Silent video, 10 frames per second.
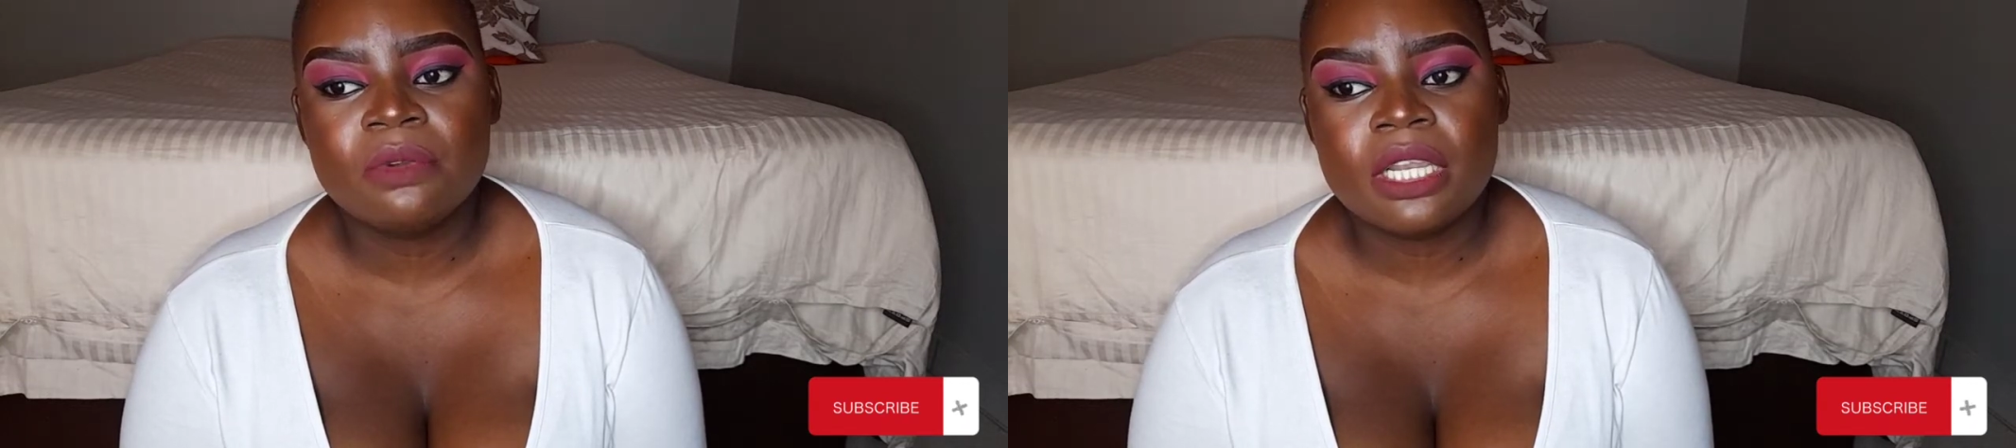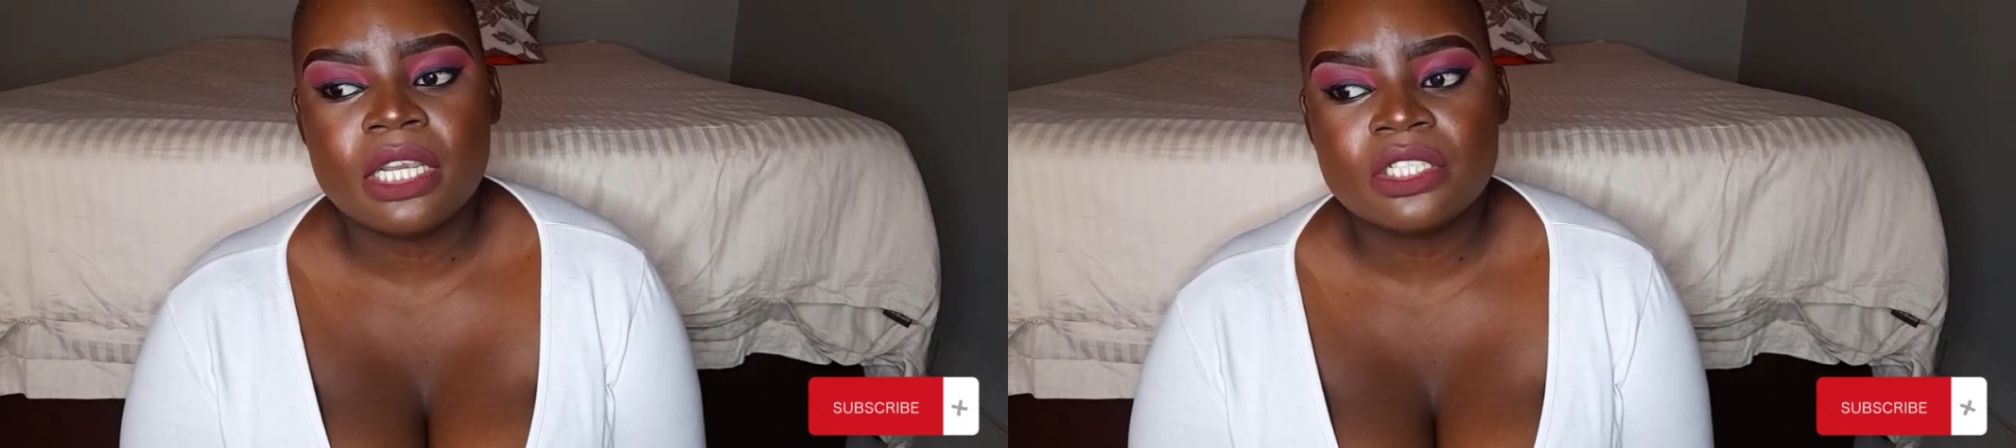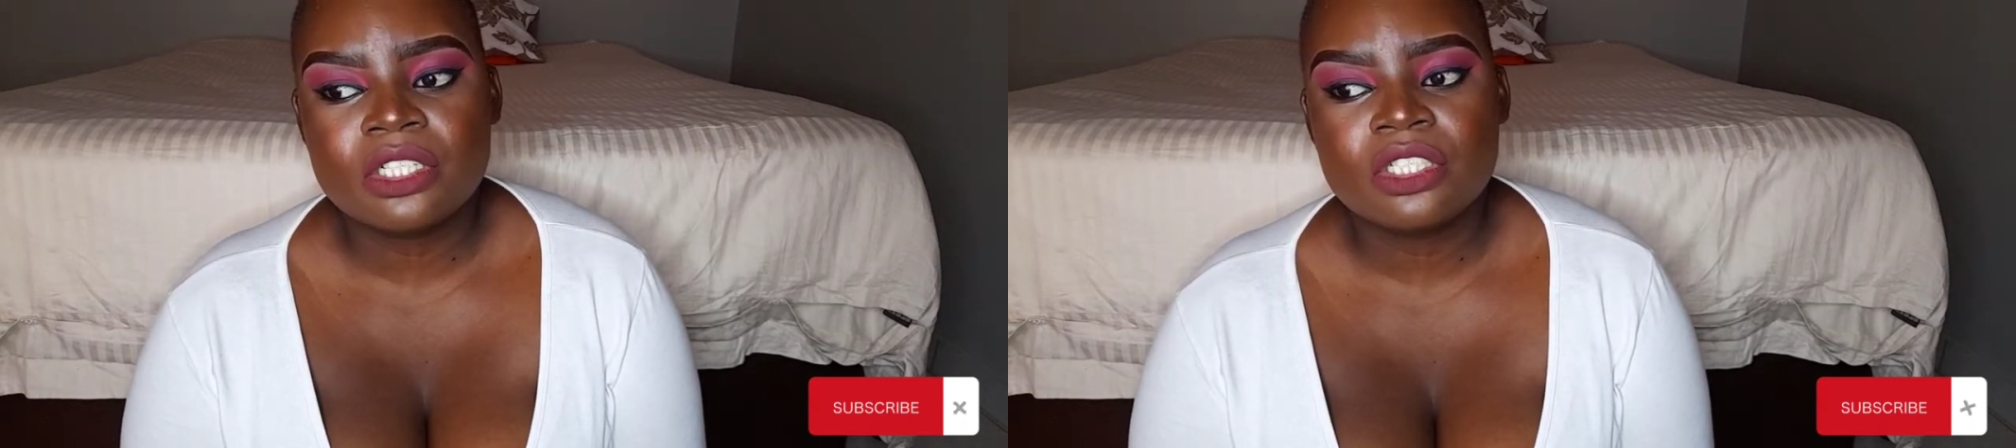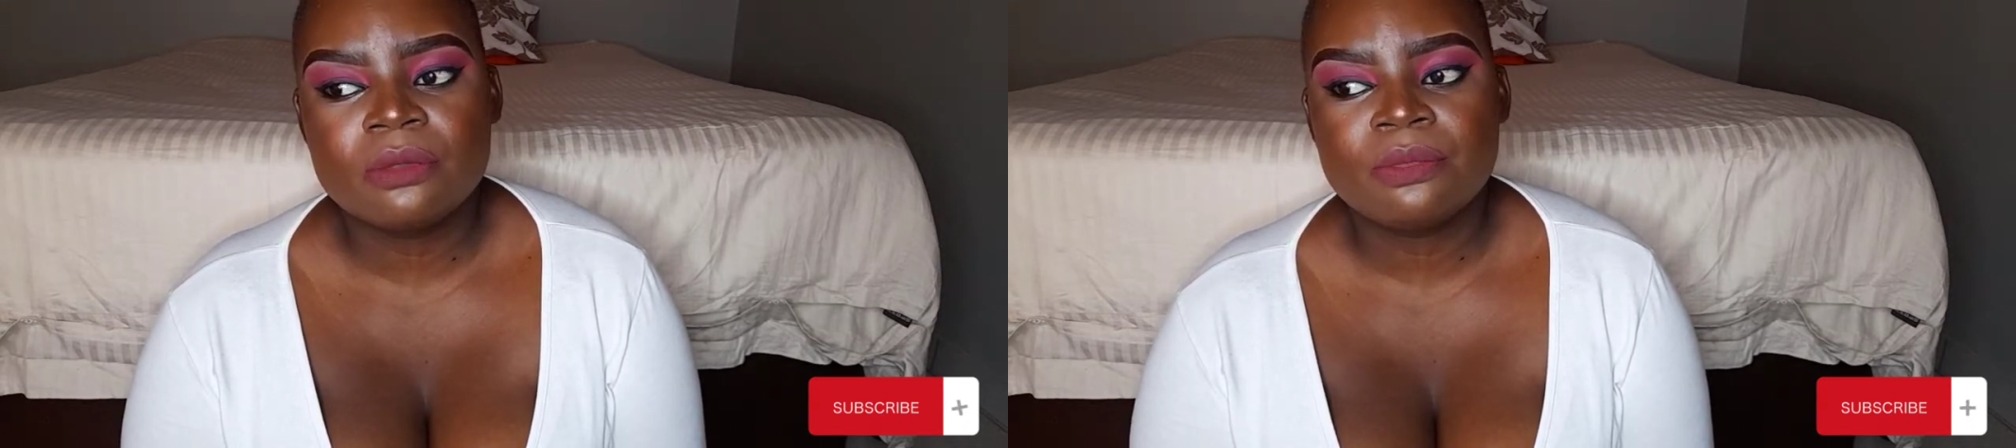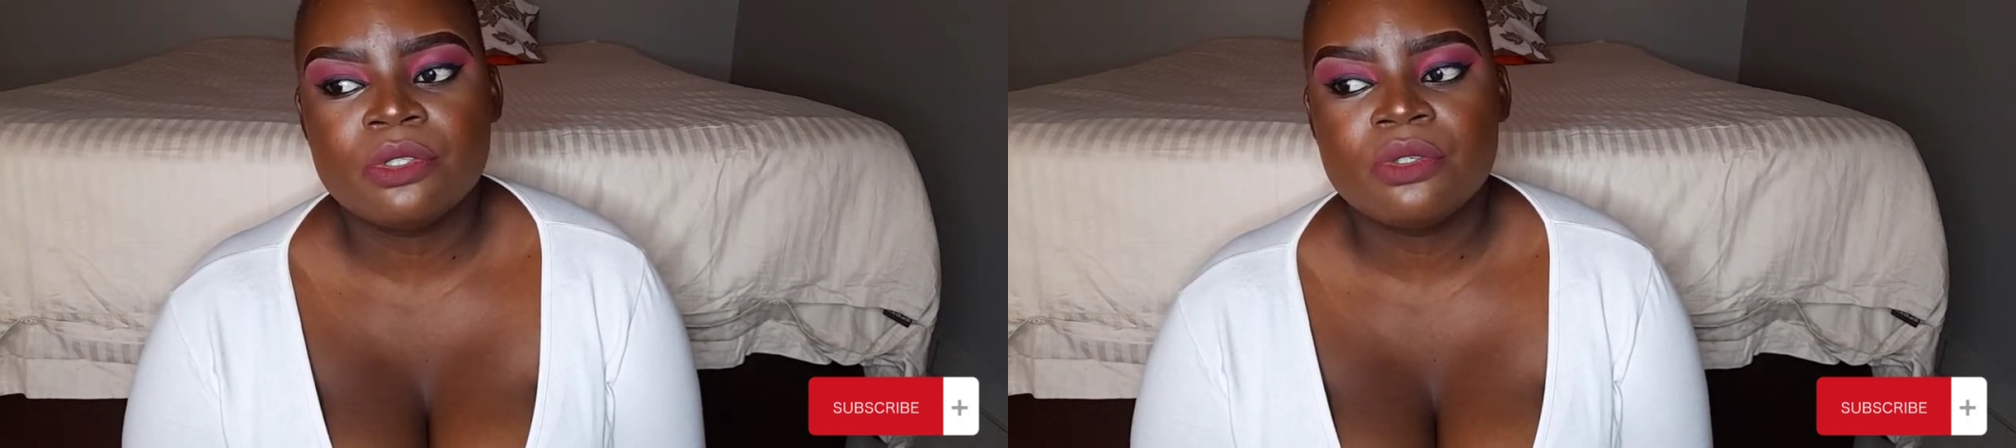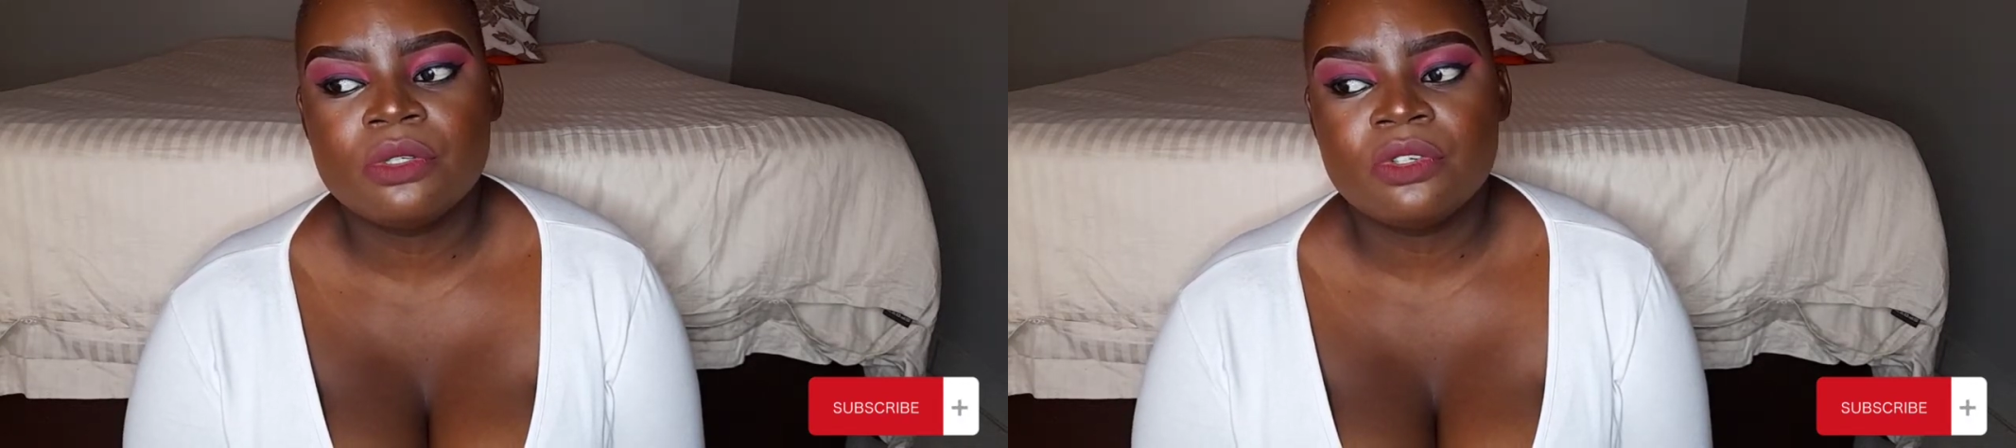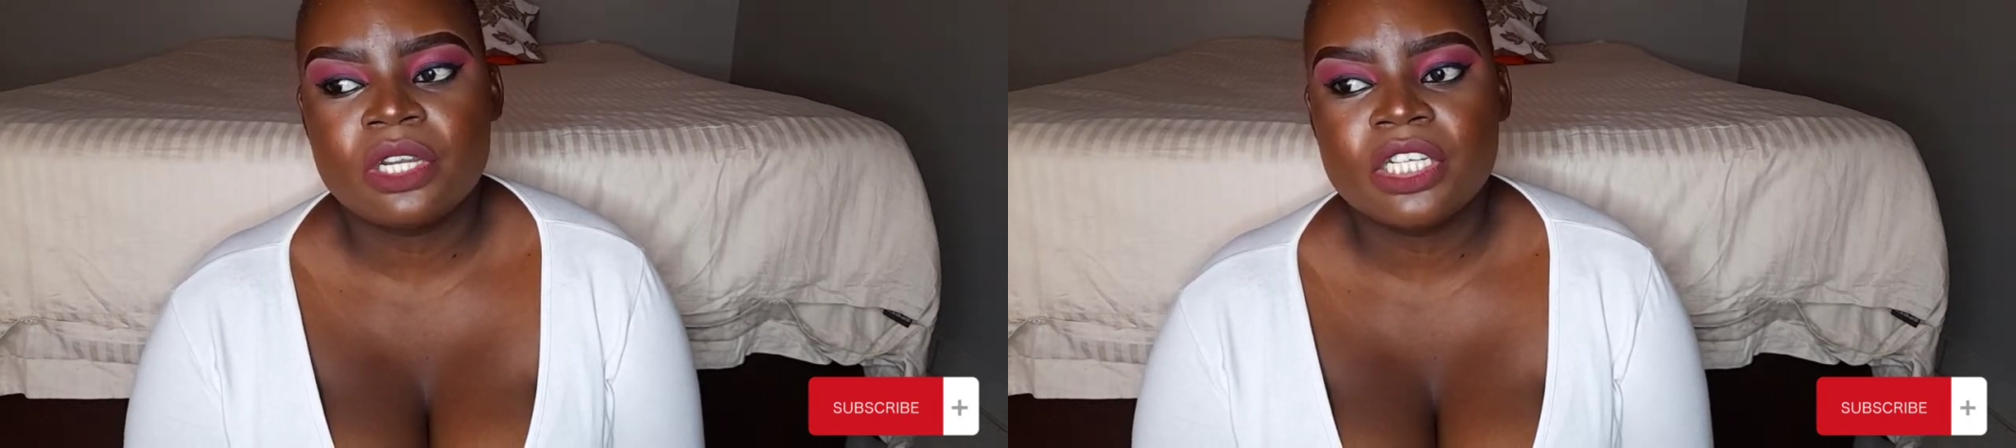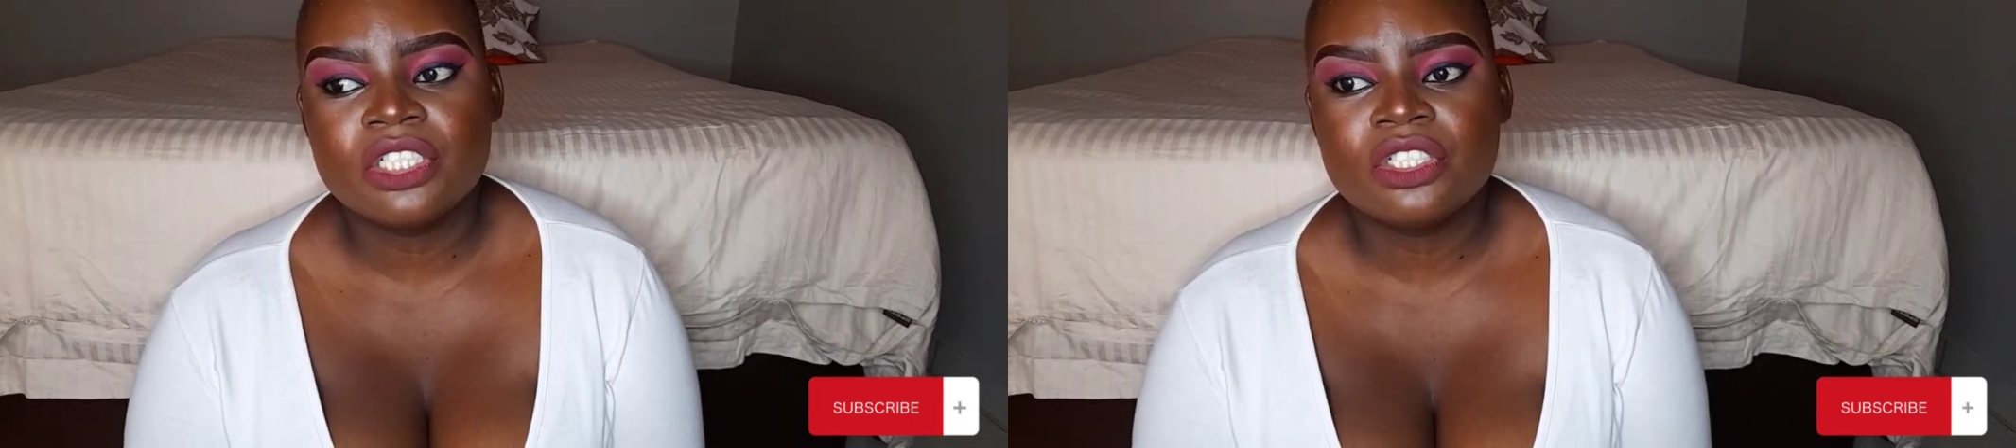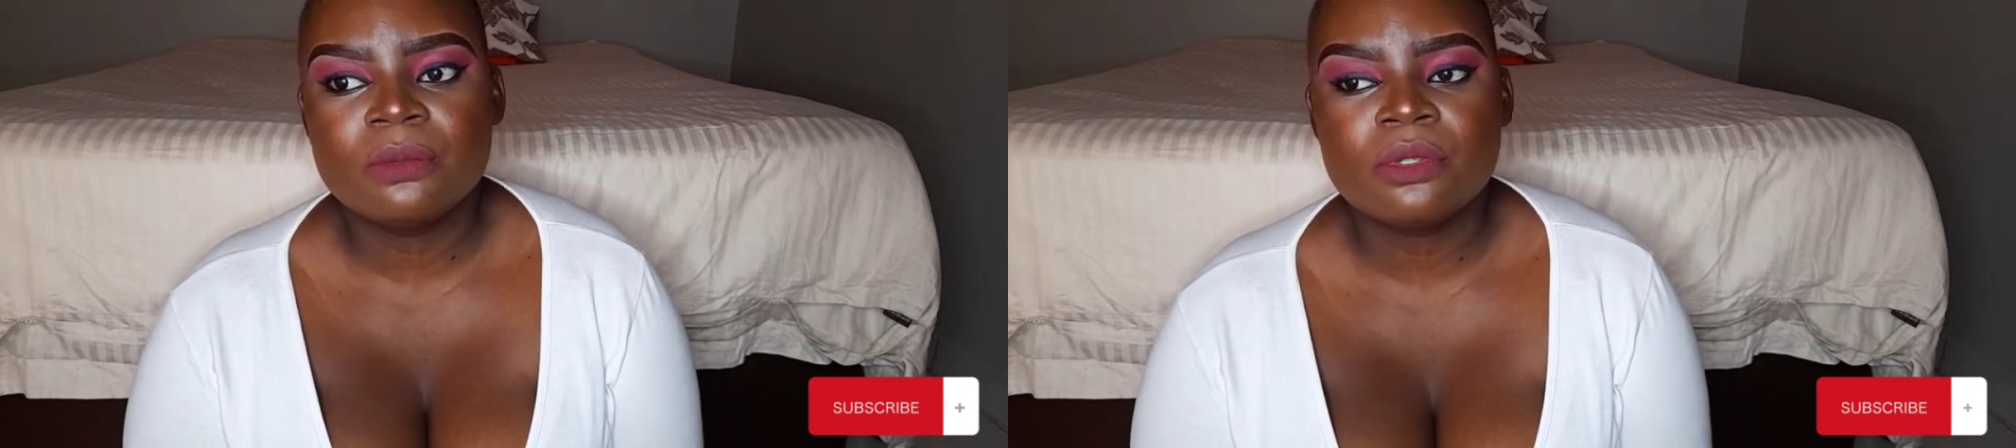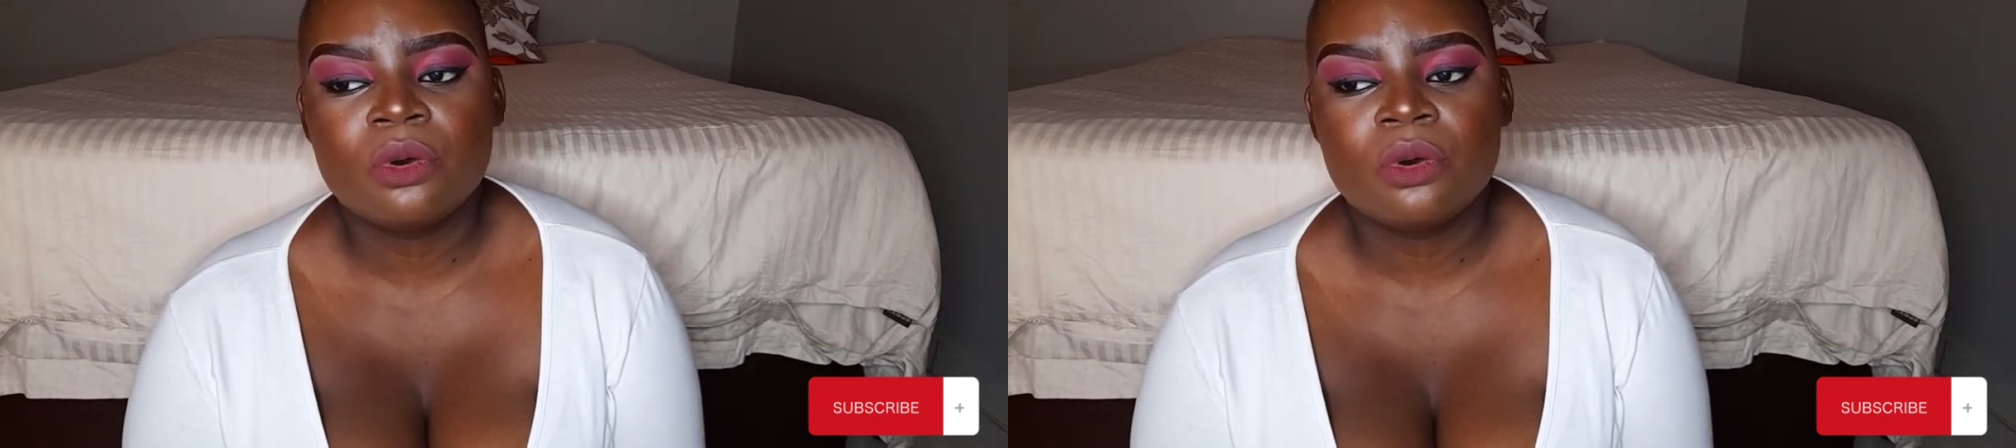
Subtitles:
relationships,